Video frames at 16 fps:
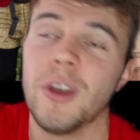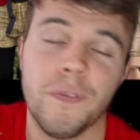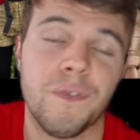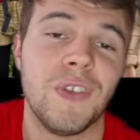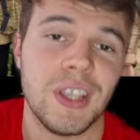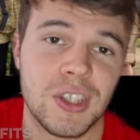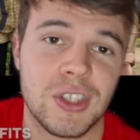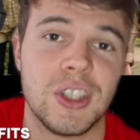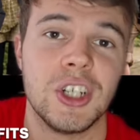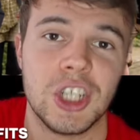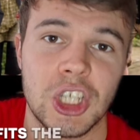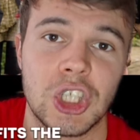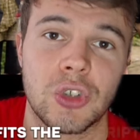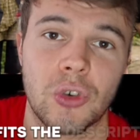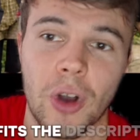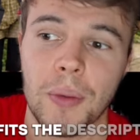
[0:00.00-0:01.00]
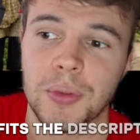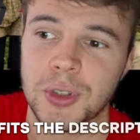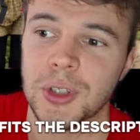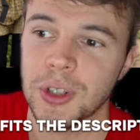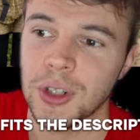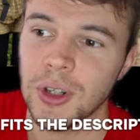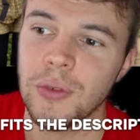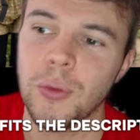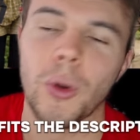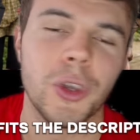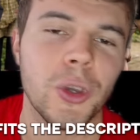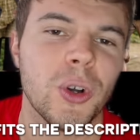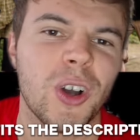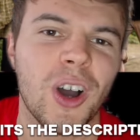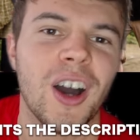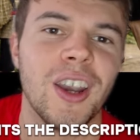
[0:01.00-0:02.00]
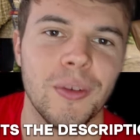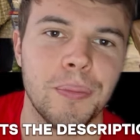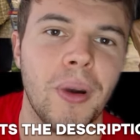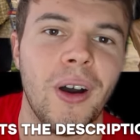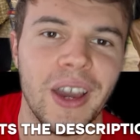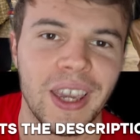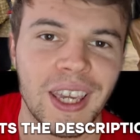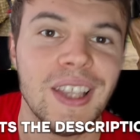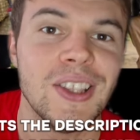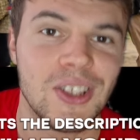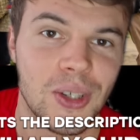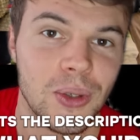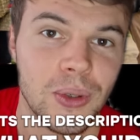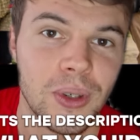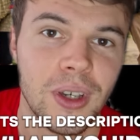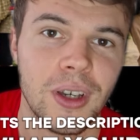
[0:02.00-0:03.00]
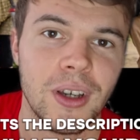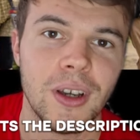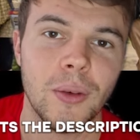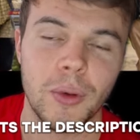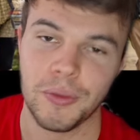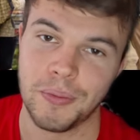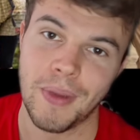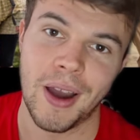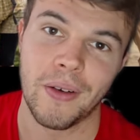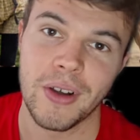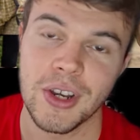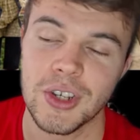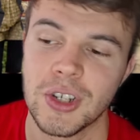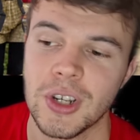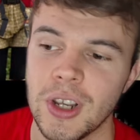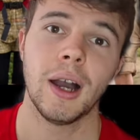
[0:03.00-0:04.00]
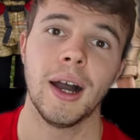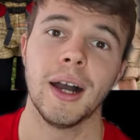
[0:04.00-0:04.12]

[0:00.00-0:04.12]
fits the description of what you're kind of buying into with marriage.